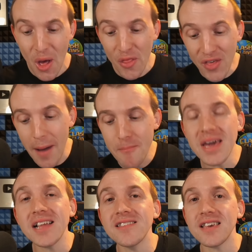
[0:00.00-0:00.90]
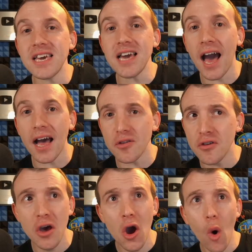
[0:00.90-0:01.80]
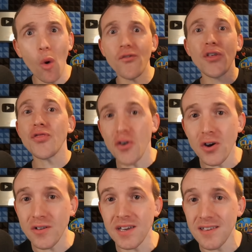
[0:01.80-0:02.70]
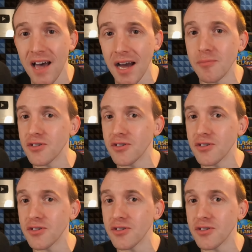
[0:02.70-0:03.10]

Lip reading: That means he has over 30 times